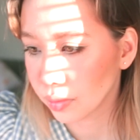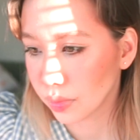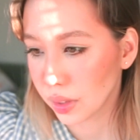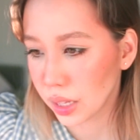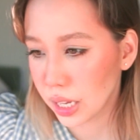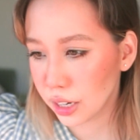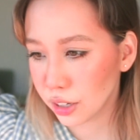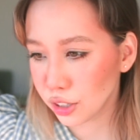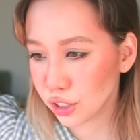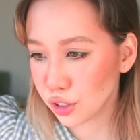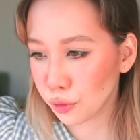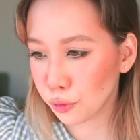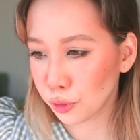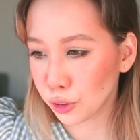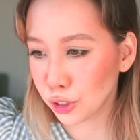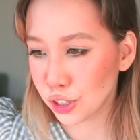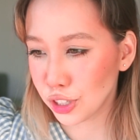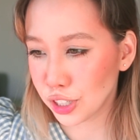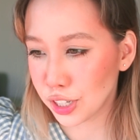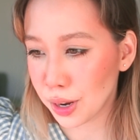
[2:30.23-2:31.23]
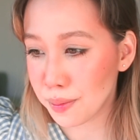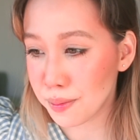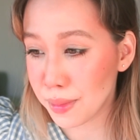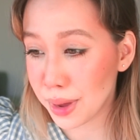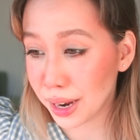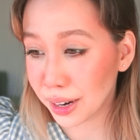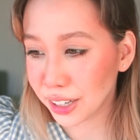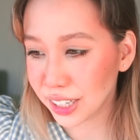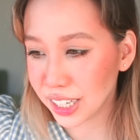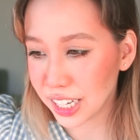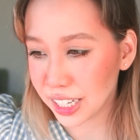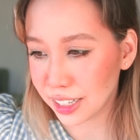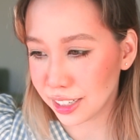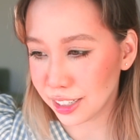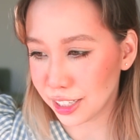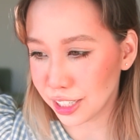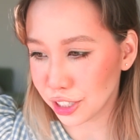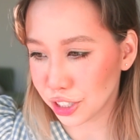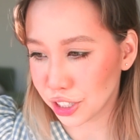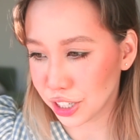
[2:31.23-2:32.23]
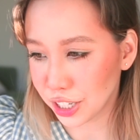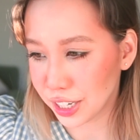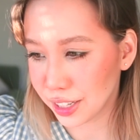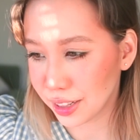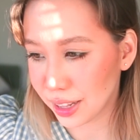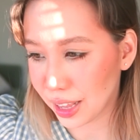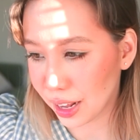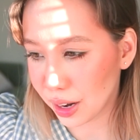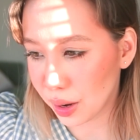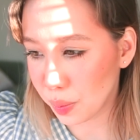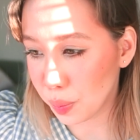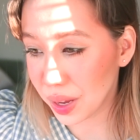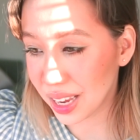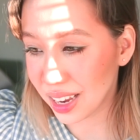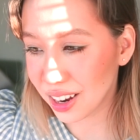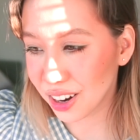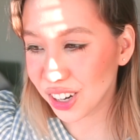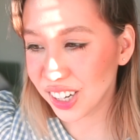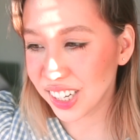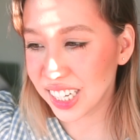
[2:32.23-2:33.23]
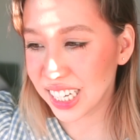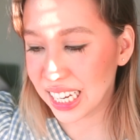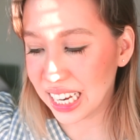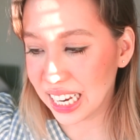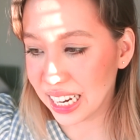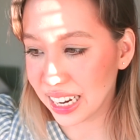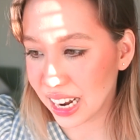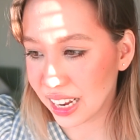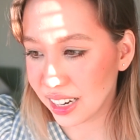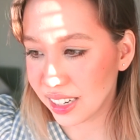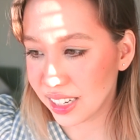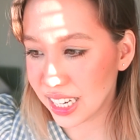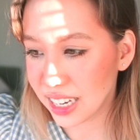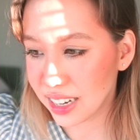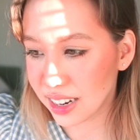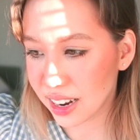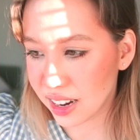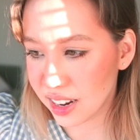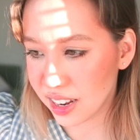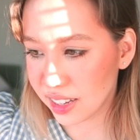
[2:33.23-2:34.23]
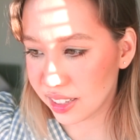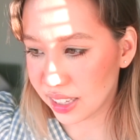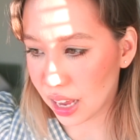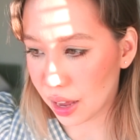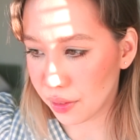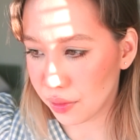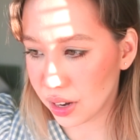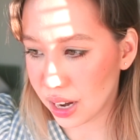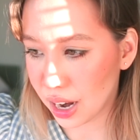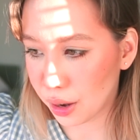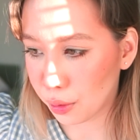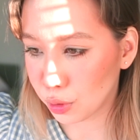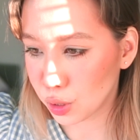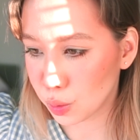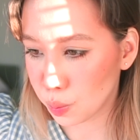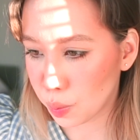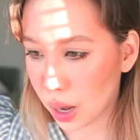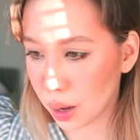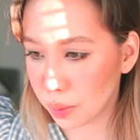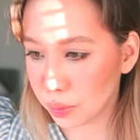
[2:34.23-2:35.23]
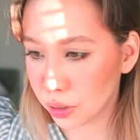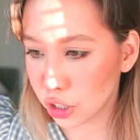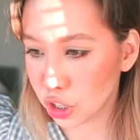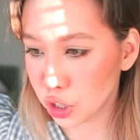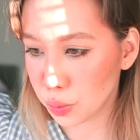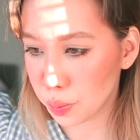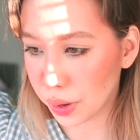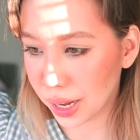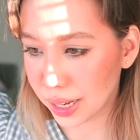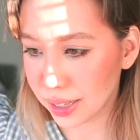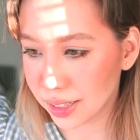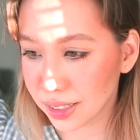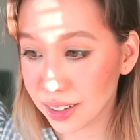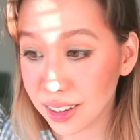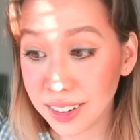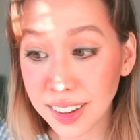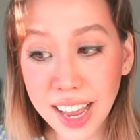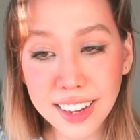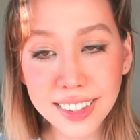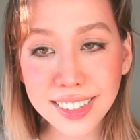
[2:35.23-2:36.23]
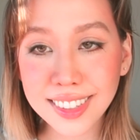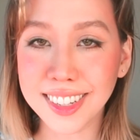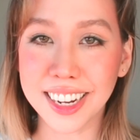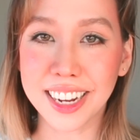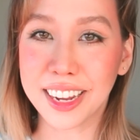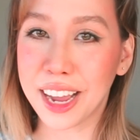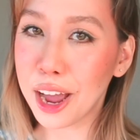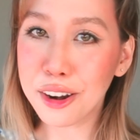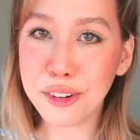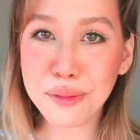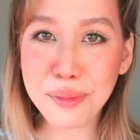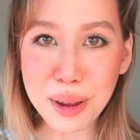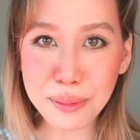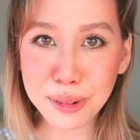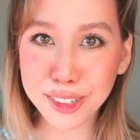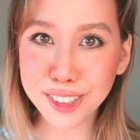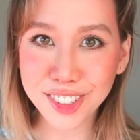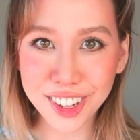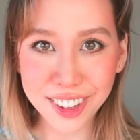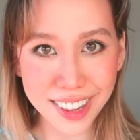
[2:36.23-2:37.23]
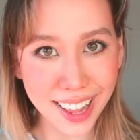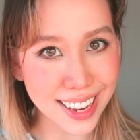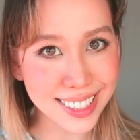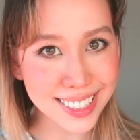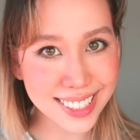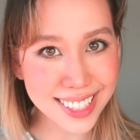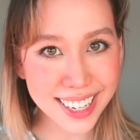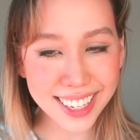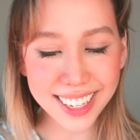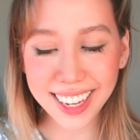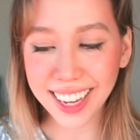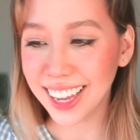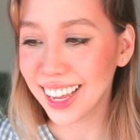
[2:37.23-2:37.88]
Here's the first American edition that appeared in 1997 and was published by Scholastic. I remember Scholastic.